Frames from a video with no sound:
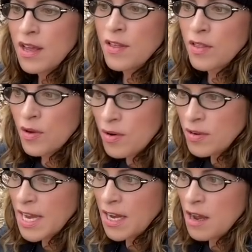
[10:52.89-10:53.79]
The Lord
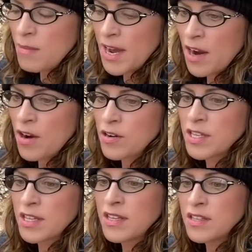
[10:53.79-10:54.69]
laid on my heart
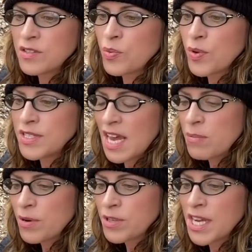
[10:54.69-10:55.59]
that this was a
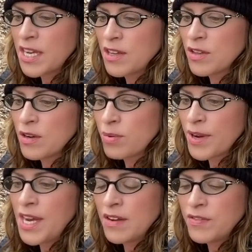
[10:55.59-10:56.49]
particular
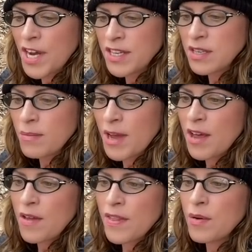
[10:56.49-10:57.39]
breed of
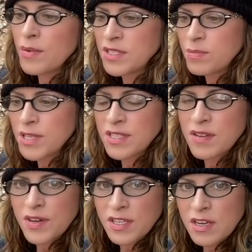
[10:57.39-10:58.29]
Jezebel that was
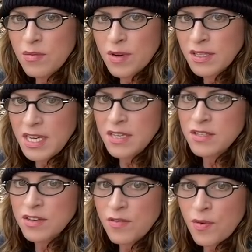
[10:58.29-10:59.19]
specifically
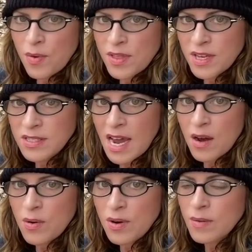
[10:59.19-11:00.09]
released for this
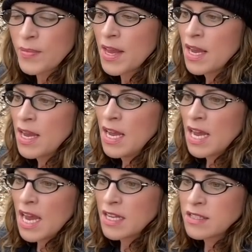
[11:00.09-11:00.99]
hour.
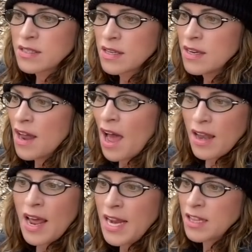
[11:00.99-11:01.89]
It's not
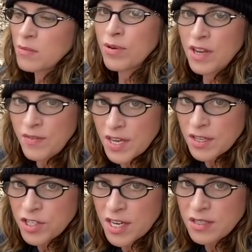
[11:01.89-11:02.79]
like the
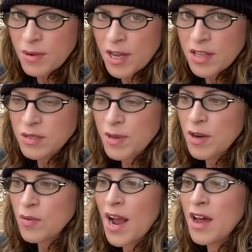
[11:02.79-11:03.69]
previous Jezebel that's been around.